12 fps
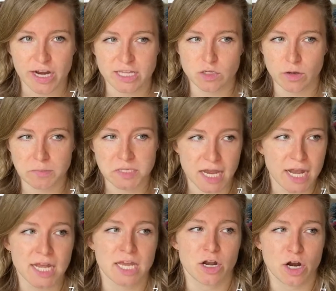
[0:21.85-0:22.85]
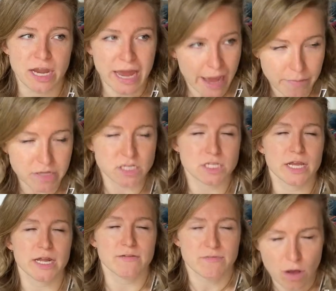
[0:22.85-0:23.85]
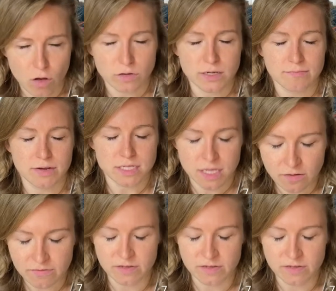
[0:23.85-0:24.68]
And so I'm standing in our cabin, just kind of holding myself